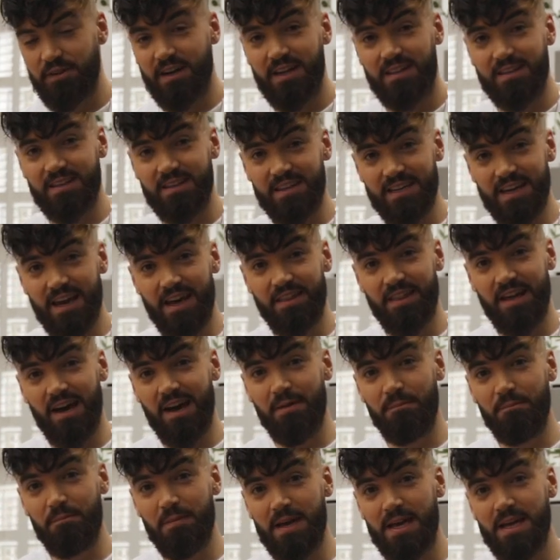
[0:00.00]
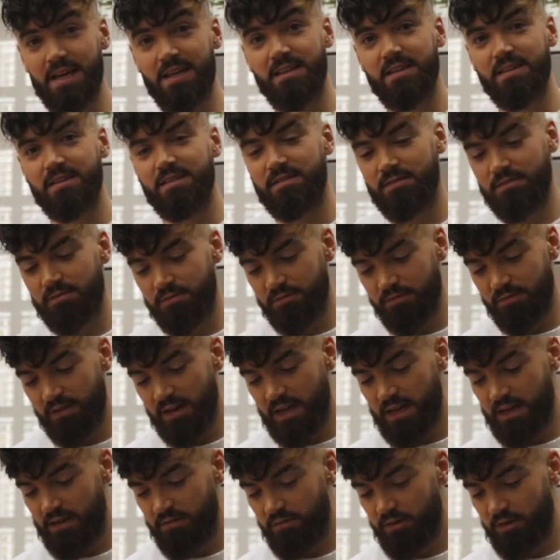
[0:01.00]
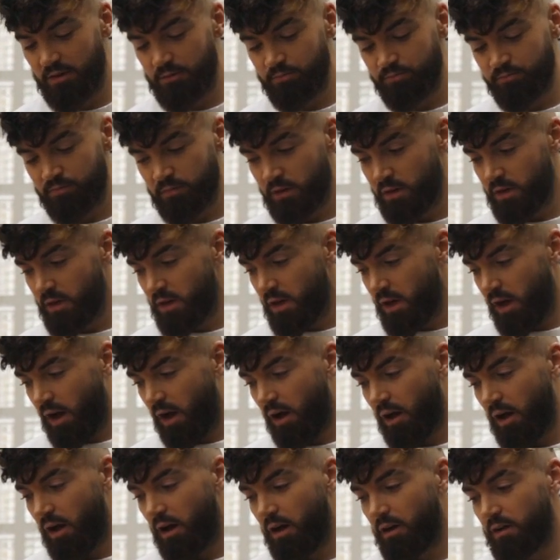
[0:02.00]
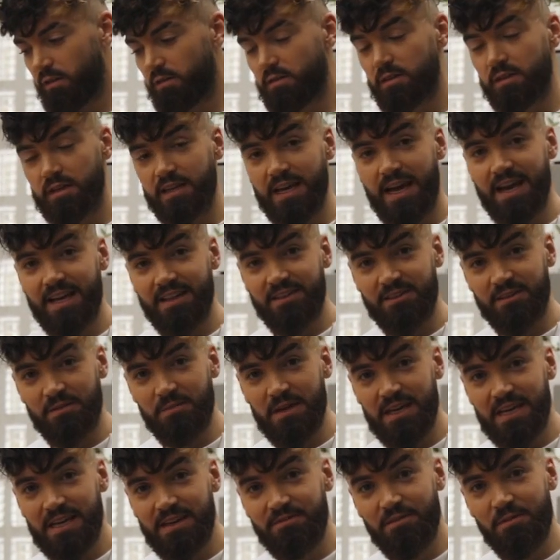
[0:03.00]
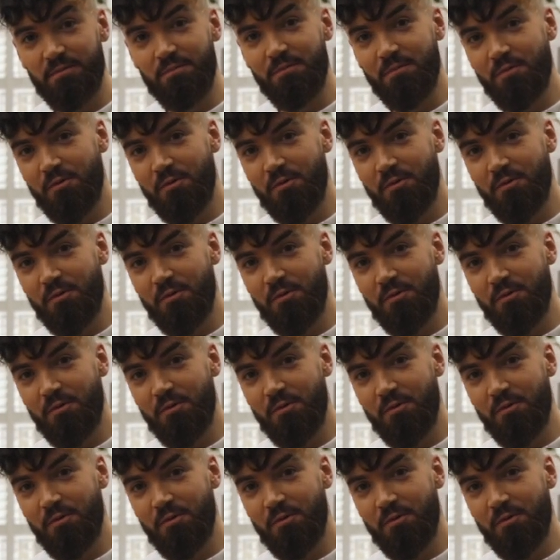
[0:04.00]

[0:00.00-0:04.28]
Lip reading: and to get that amazing flavour. To get some even